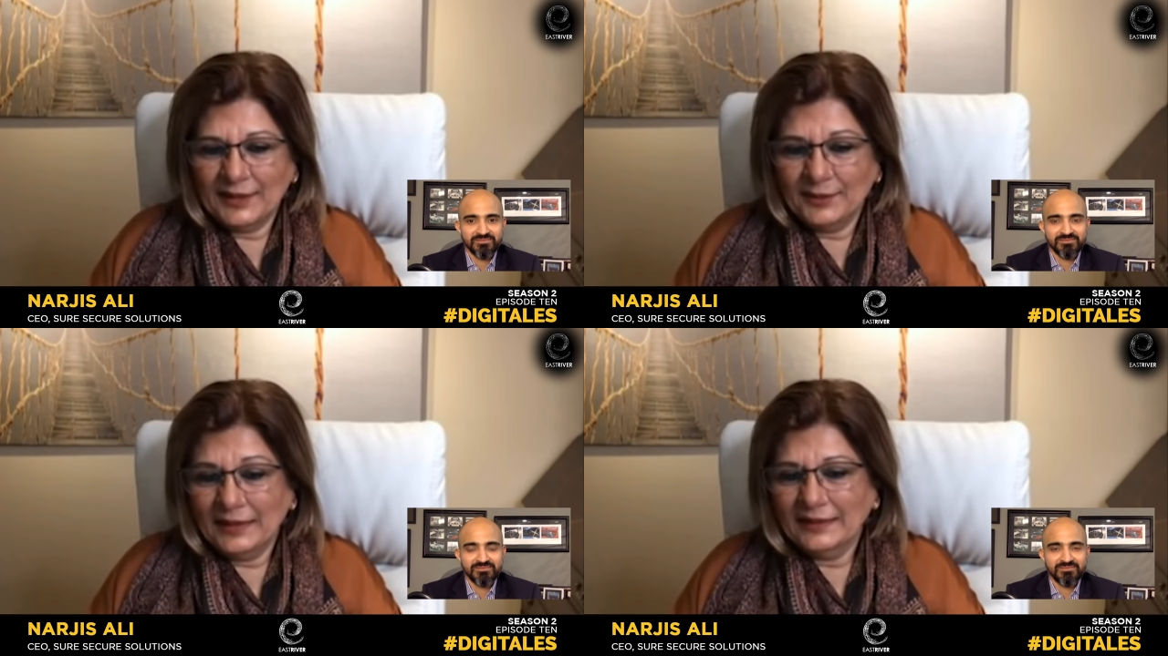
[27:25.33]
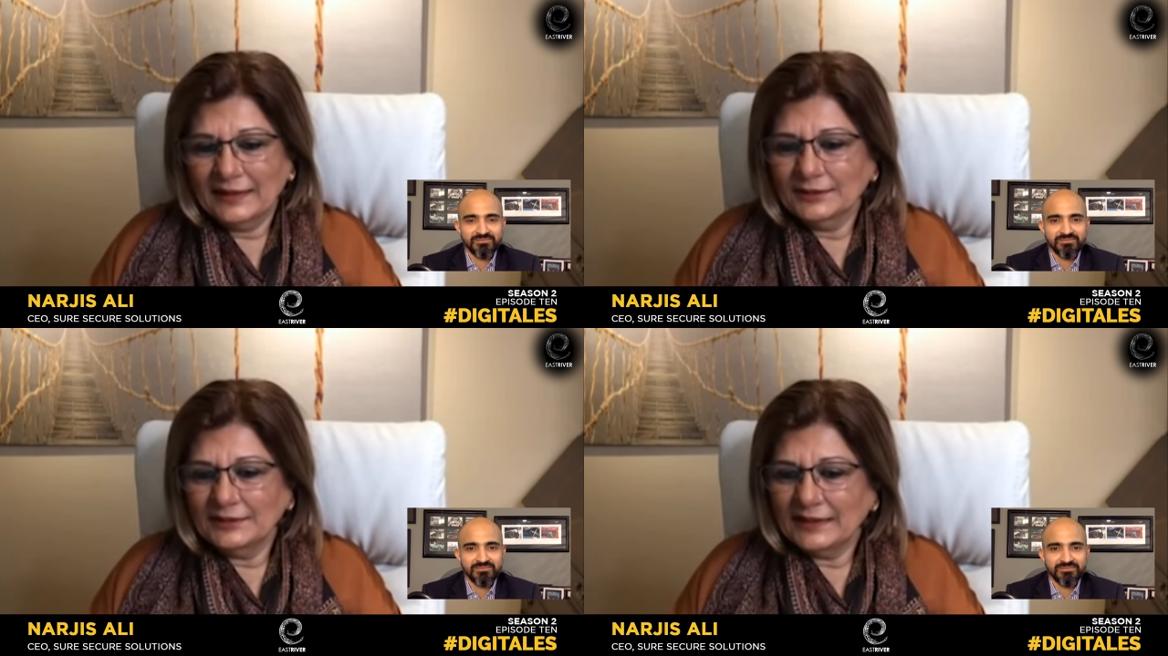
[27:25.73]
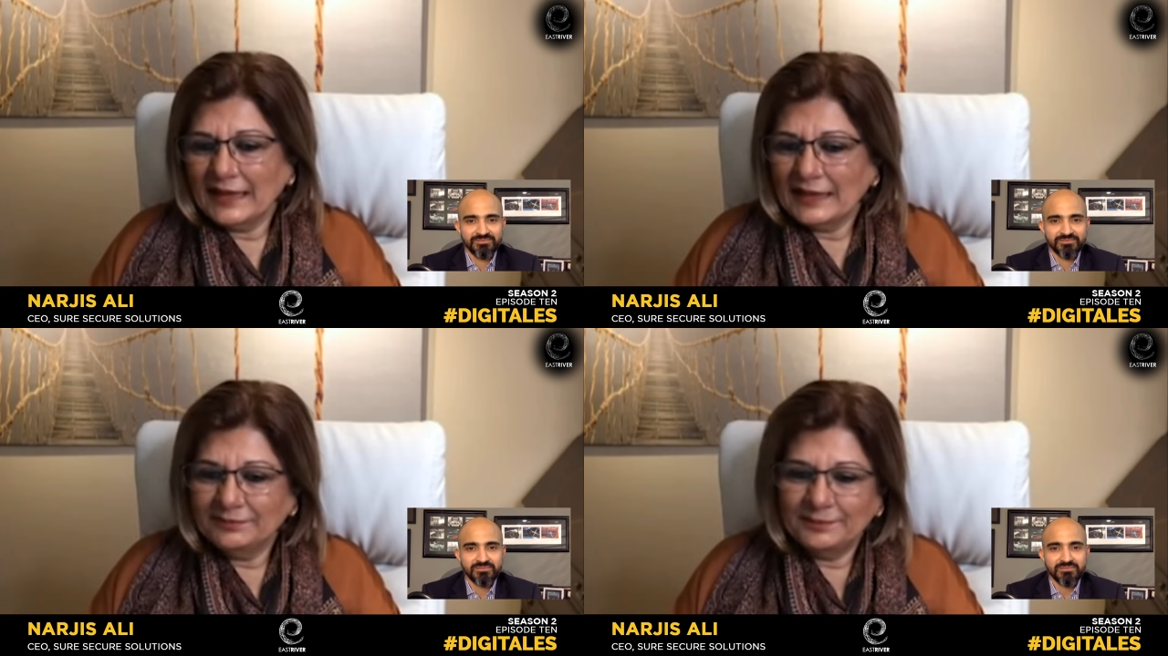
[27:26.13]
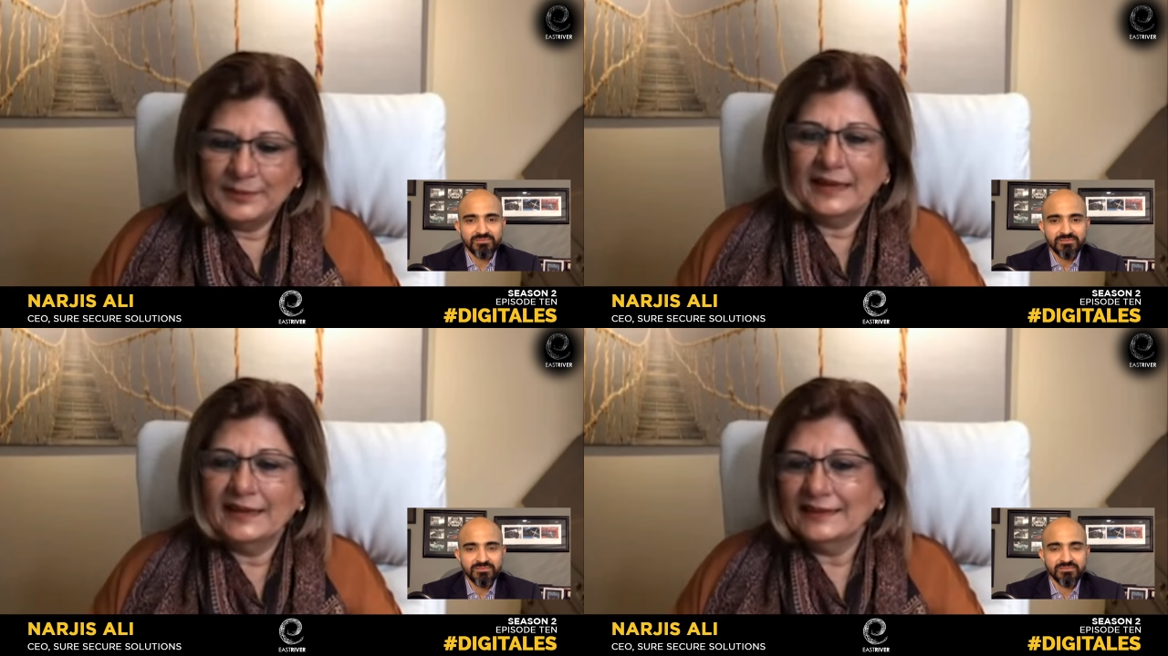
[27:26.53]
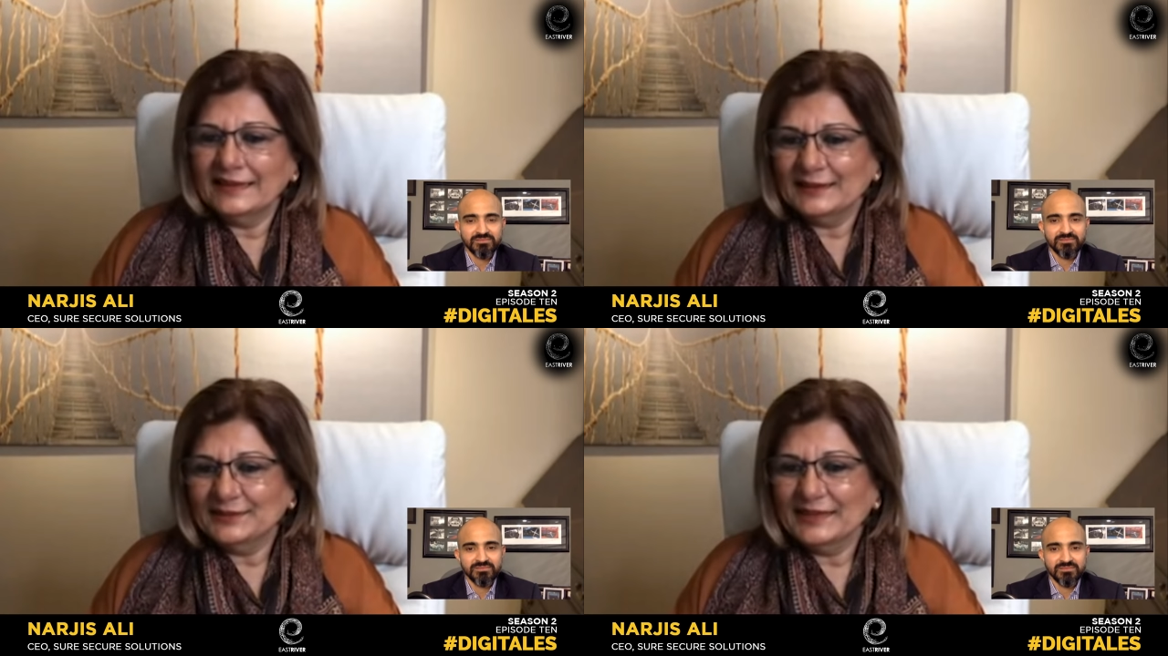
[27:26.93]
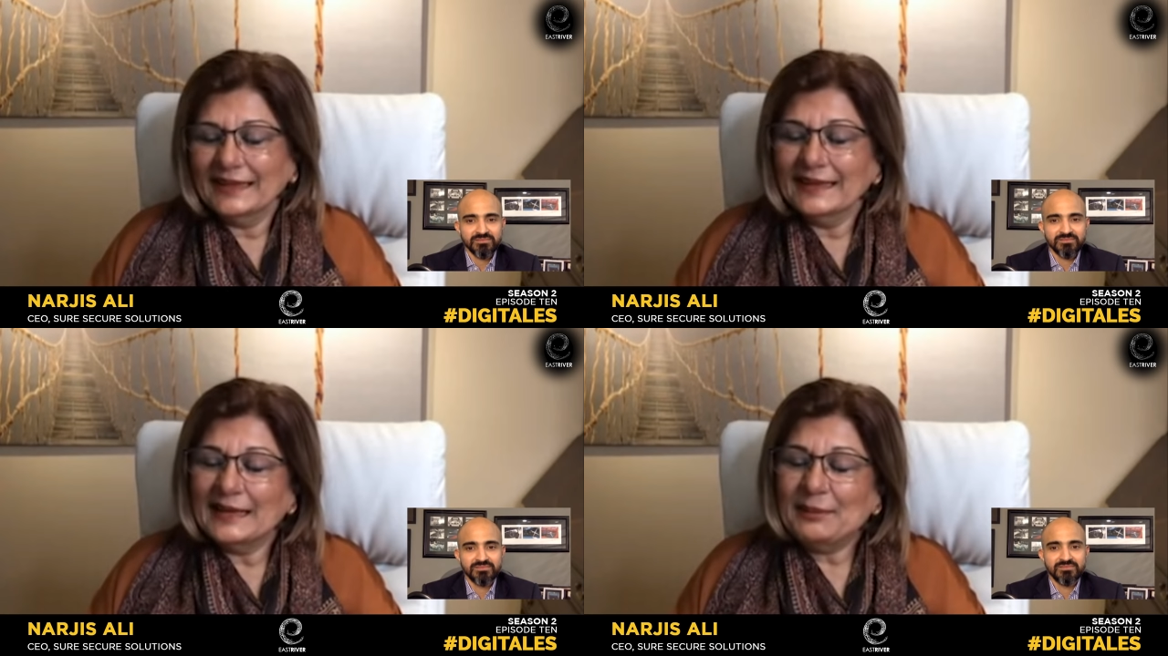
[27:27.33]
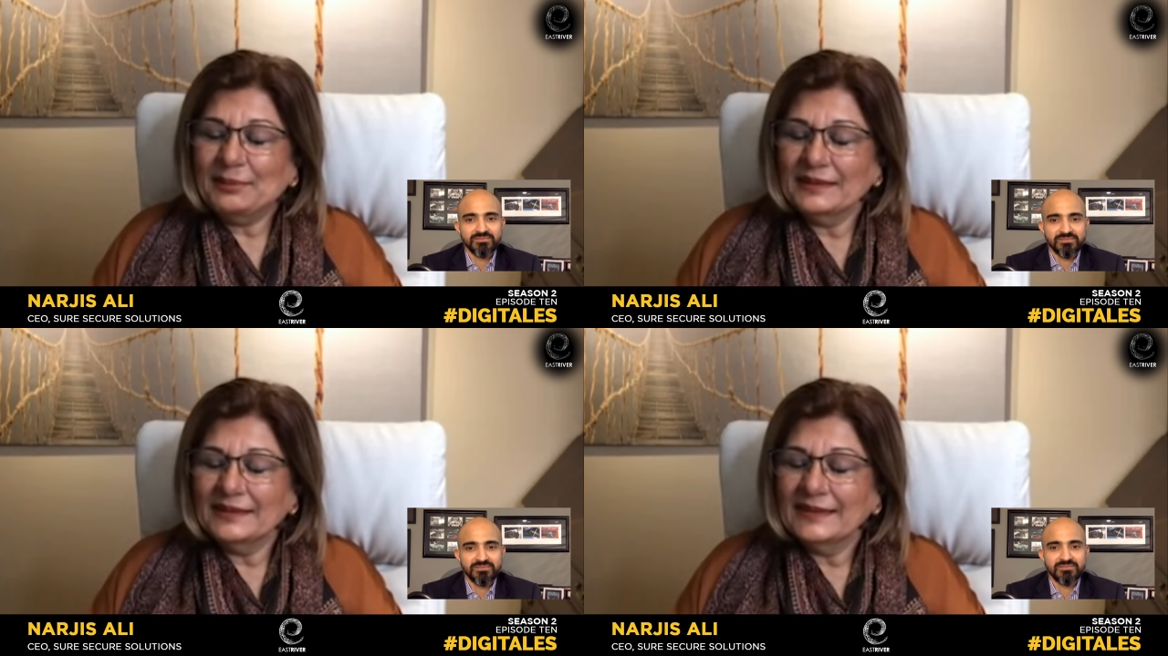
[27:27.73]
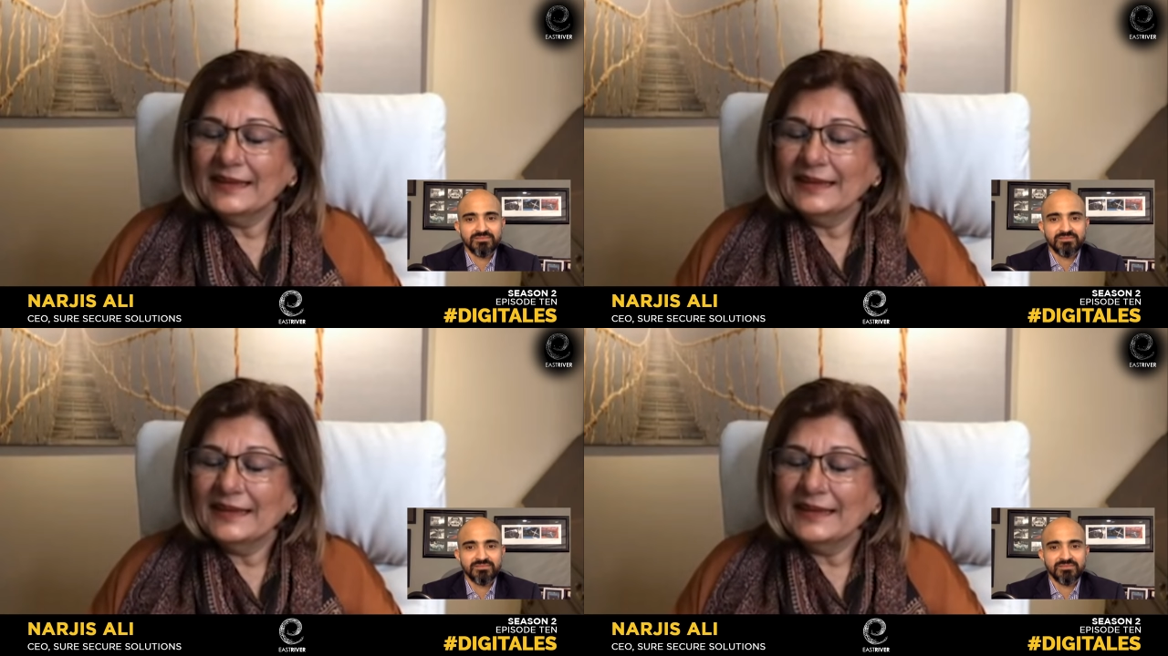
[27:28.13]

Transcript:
Speaker 1: I went out and I pretended that if nothing had happened.